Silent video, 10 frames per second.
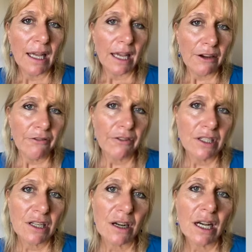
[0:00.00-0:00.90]
Every
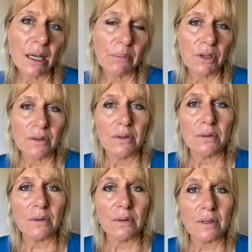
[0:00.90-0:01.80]
time you
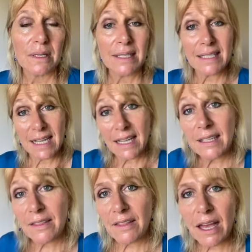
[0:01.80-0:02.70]
stand
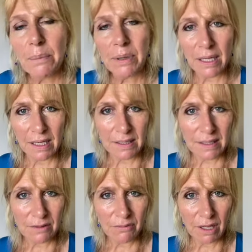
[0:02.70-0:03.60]
in that
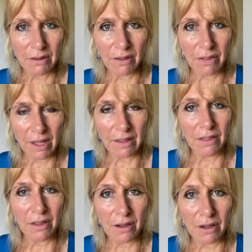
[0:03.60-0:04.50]
place rather than
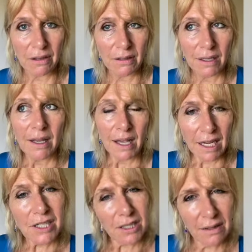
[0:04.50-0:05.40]
the
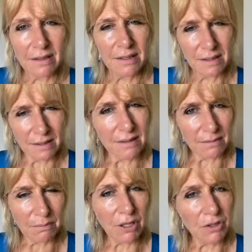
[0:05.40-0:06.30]
actually this
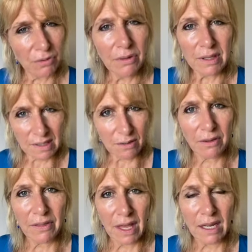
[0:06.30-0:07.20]
my truth is
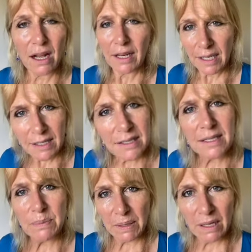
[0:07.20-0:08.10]
not that. I need to
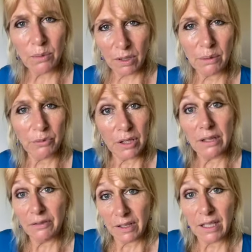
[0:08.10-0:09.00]
speak what I'm really
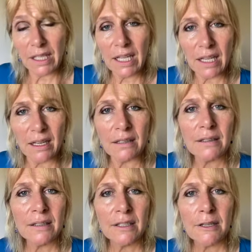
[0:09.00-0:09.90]
feeling here.
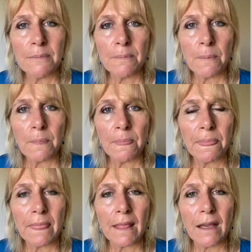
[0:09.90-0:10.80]

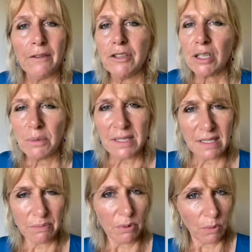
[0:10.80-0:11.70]
Every time you
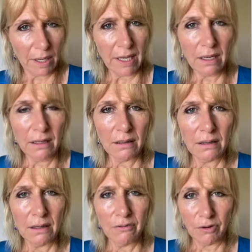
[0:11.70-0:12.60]
step away
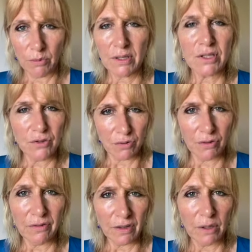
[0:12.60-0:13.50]
from what's true
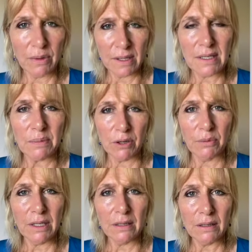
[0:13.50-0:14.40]
for you in this
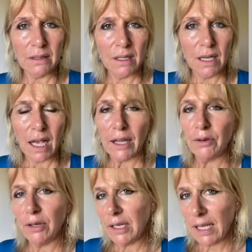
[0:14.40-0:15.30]
moment in
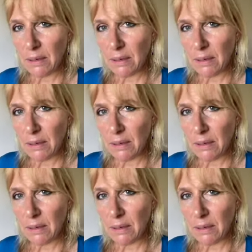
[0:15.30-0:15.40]
order to keep